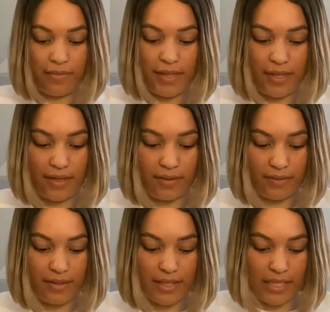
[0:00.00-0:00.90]
Okay,
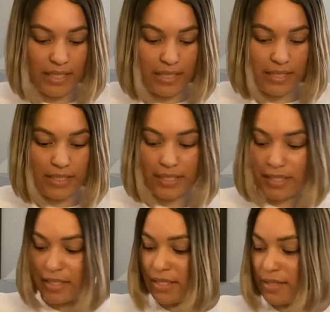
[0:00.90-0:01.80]
this
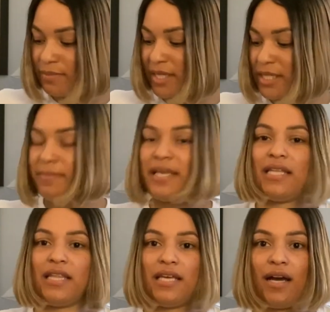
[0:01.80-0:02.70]
must be
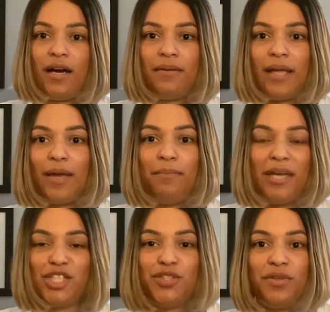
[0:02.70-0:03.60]
the like
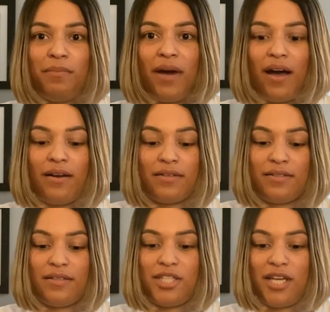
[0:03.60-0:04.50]
mystery box
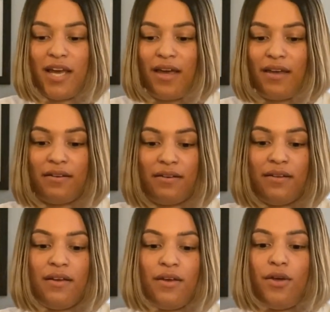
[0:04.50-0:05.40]
that she had.
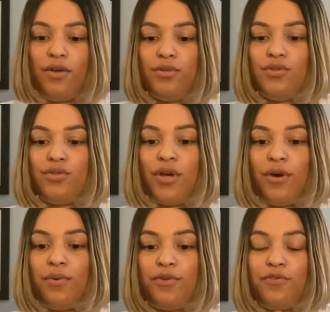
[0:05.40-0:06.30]

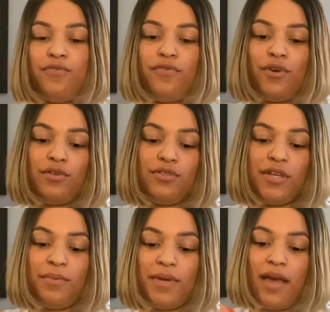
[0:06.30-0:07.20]
So the first
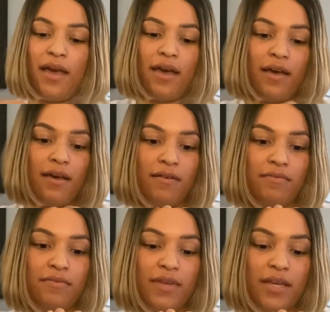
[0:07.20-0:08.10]
thing we have
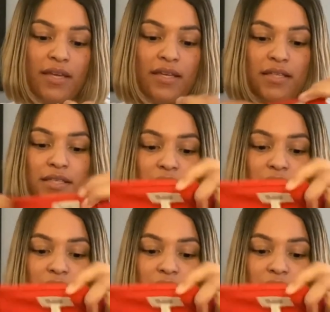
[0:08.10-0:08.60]
is